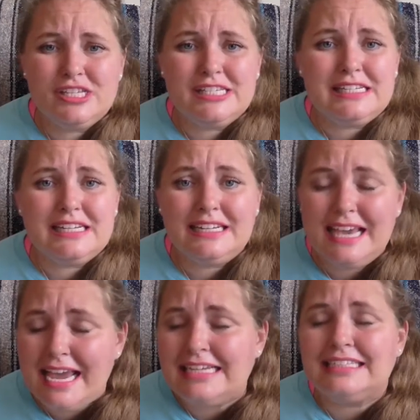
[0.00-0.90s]
Just
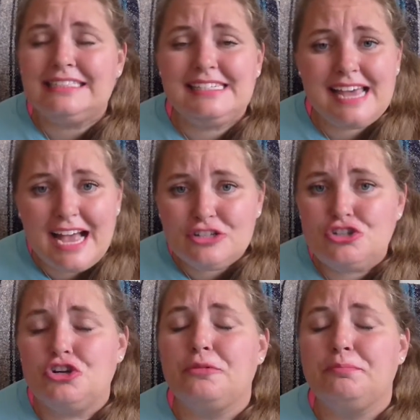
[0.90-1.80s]
can't attach
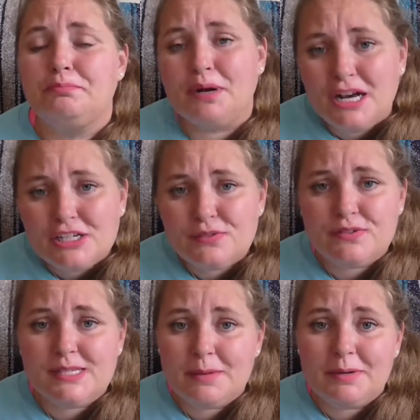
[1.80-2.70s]
to her books
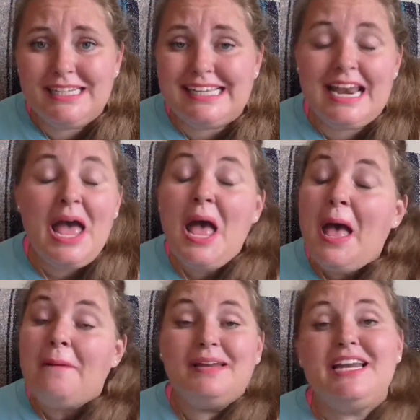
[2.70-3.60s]
for some reason.
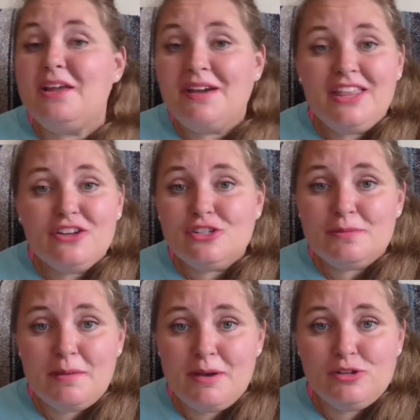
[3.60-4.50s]
But anyway, those are
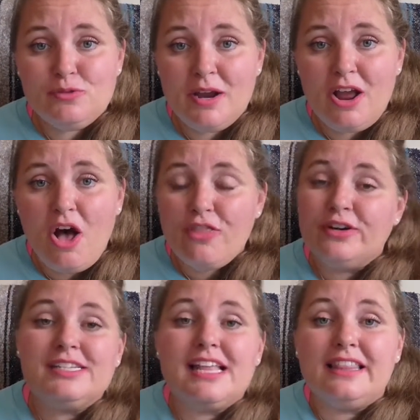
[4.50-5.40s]
my most read
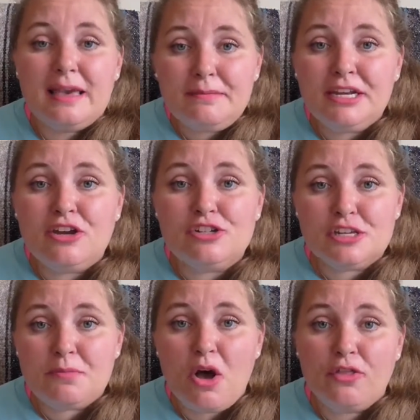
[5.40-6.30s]
authors. Let me know
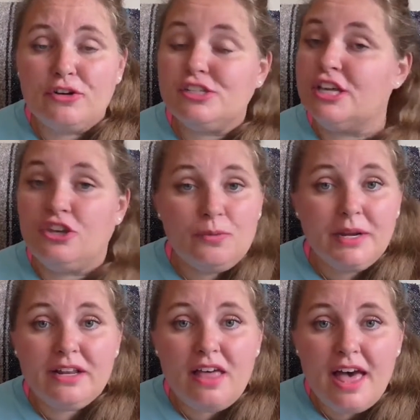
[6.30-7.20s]
some authors that you
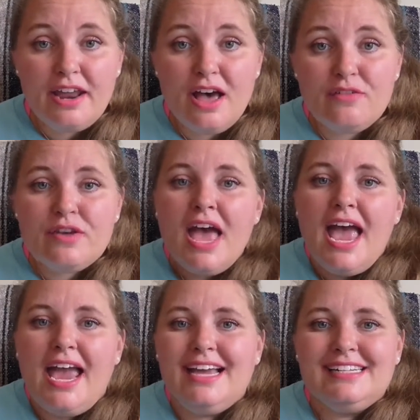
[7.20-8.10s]
read a lot of,
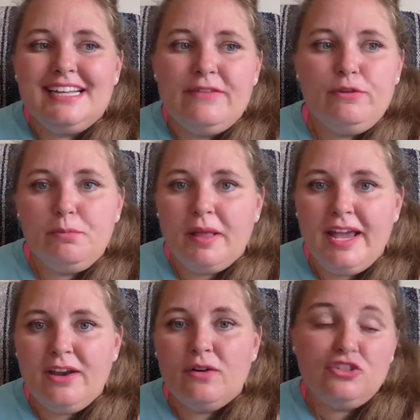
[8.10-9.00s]
and if you
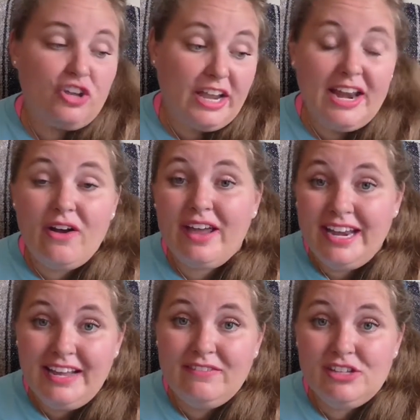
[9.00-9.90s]
plan on checking out
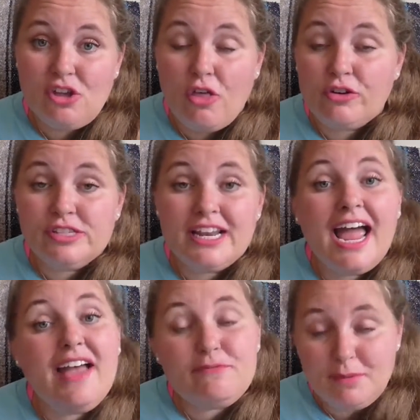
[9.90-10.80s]
any of these authors that I
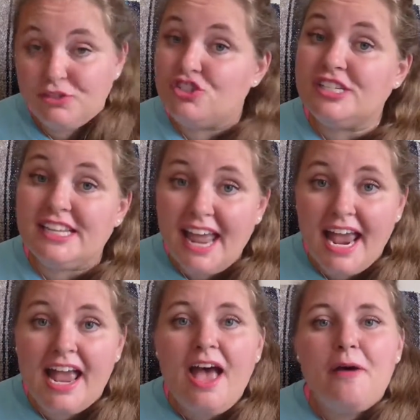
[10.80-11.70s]
have mentioned
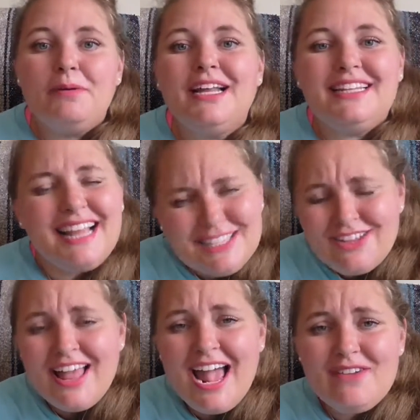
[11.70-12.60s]
today. But that's
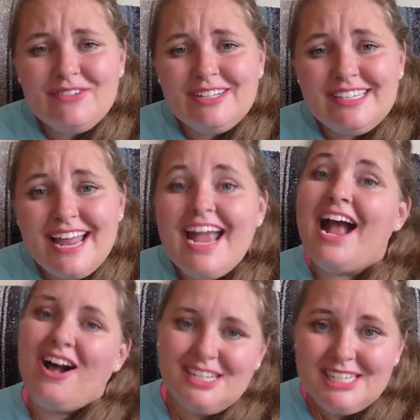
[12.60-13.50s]
all I have for you today.
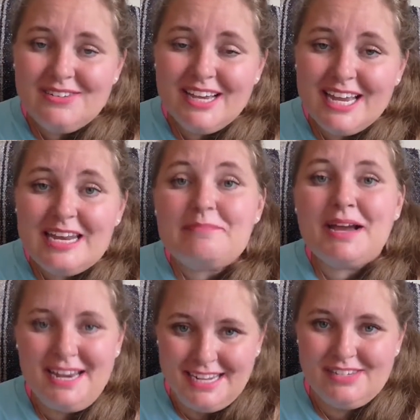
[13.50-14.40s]
I'll see you again in
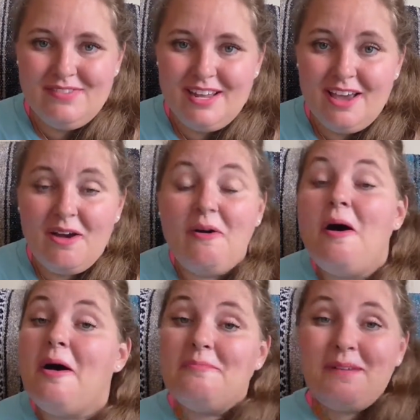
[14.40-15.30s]
my next video.
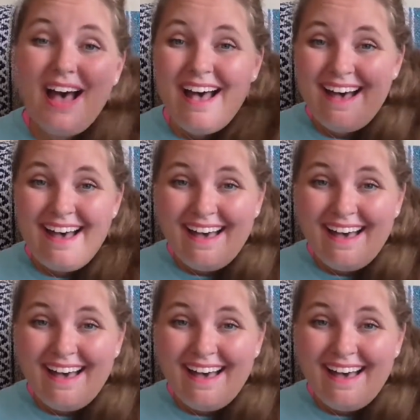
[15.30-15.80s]
Bye!